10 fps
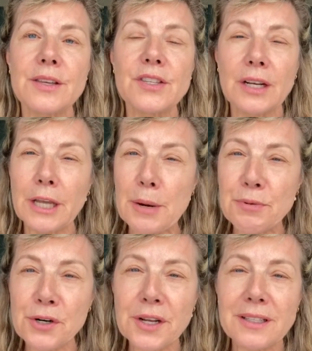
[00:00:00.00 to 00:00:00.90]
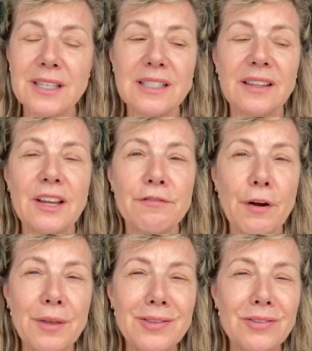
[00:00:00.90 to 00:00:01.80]
sun care products is that they're
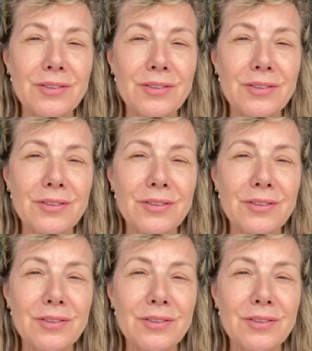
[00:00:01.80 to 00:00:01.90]
very